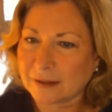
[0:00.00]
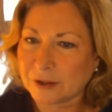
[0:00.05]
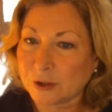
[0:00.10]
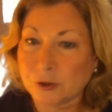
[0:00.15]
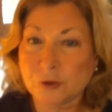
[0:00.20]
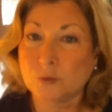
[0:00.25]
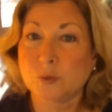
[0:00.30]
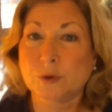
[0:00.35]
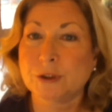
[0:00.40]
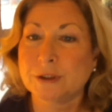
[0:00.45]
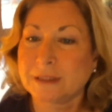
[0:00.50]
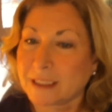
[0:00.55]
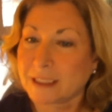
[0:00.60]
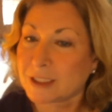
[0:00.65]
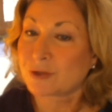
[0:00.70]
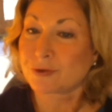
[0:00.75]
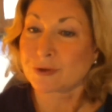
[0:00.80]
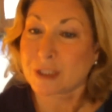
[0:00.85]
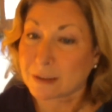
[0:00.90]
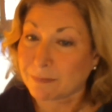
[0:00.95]
you weren't
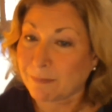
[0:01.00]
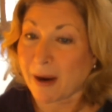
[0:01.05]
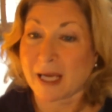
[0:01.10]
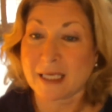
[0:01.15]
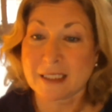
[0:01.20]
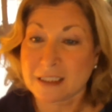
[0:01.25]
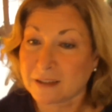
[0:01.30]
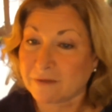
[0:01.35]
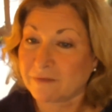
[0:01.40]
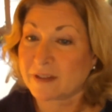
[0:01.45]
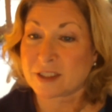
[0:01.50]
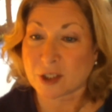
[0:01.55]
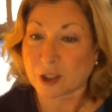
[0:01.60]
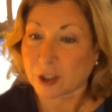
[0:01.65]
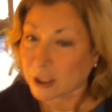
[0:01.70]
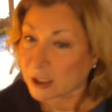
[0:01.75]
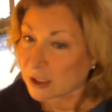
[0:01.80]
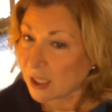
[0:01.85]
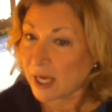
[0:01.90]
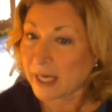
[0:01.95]
as responsive as
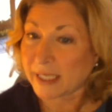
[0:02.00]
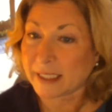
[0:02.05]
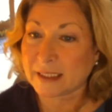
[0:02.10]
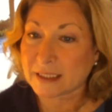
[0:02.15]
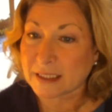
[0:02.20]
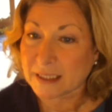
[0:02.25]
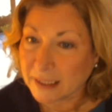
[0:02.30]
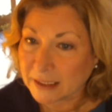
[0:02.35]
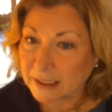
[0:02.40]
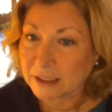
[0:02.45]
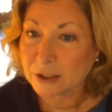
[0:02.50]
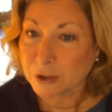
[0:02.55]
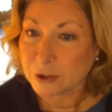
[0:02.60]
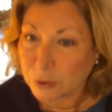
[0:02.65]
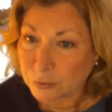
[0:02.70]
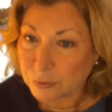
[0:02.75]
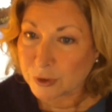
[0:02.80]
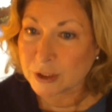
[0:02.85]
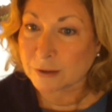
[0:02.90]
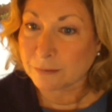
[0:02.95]
our client needed
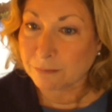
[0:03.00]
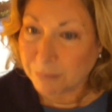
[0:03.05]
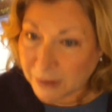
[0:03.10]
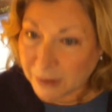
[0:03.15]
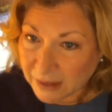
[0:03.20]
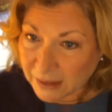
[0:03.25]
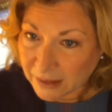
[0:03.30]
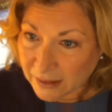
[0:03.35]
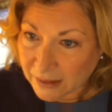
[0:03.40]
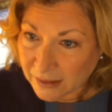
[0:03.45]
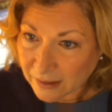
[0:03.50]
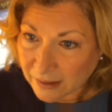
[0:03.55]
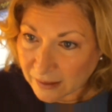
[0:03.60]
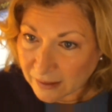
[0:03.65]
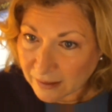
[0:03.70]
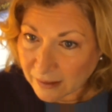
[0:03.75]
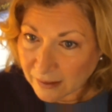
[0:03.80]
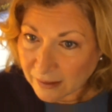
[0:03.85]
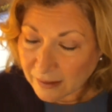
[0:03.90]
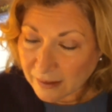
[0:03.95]
you to be.
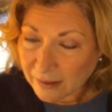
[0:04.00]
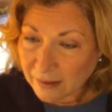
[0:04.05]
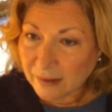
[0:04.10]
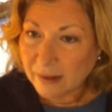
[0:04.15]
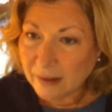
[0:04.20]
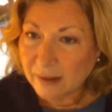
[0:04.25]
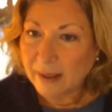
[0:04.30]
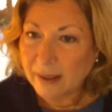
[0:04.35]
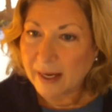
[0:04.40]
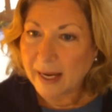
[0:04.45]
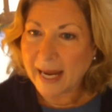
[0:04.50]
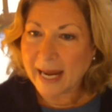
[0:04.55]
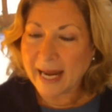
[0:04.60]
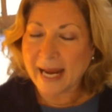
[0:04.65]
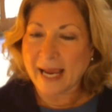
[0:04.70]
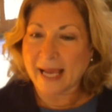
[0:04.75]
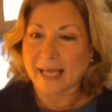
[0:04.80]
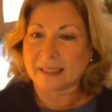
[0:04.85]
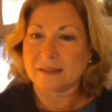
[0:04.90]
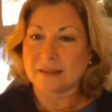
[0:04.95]

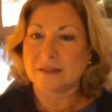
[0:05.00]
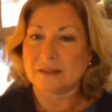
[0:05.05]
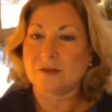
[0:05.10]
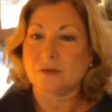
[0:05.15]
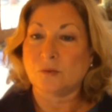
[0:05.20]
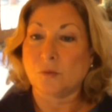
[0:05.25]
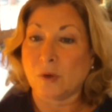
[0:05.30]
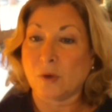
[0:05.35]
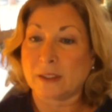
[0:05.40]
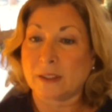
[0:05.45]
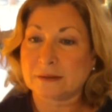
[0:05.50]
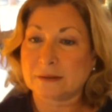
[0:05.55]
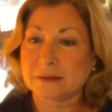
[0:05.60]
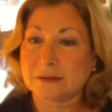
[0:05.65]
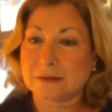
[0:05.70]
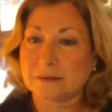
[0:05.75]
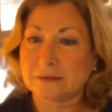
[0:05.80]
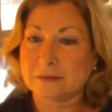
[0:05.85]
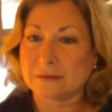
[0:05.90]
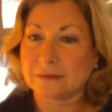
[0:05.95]
And
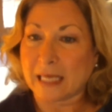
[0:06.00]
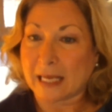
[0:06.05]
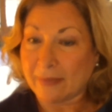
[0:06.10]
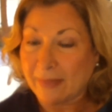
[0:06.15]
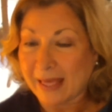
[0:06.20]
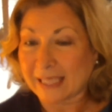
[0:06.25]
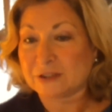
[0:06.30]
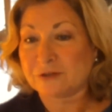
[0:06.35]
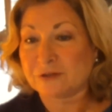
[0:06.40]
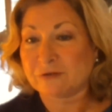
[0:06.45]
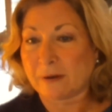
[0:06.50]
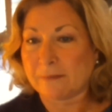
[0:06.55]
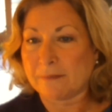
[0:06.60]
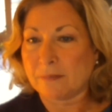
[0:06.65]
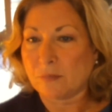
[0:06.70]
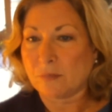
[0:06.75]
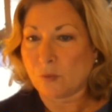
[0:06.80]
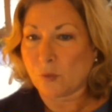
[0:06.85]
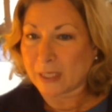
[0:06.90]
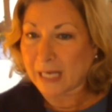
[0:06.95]
that's
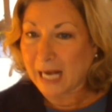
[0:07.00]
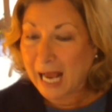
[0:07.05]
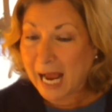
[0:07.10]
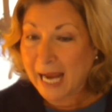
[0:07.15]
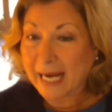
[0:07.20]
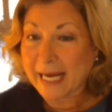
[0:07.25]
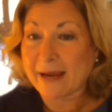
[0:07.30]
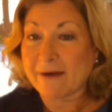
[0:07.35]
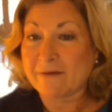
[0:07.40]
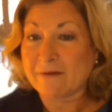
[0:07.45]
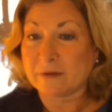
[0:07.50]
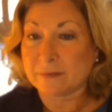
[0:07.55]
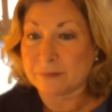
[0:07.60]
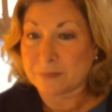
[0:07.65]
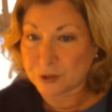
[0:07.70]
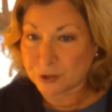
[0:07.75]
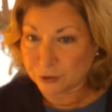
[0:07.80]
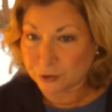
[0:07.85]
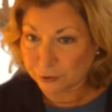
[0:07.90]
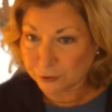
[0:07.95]
from what I have
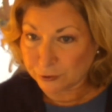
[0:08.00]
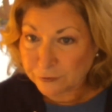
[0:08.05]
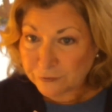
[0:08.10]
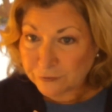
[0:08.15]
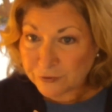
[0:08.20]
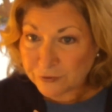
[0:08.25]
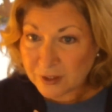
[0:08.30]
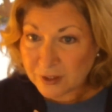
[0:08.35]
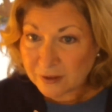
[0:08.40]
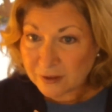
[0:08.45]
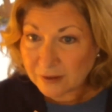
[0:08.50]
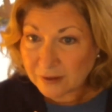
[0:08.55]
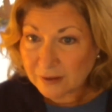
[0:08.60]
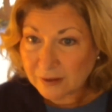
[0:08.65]
observed.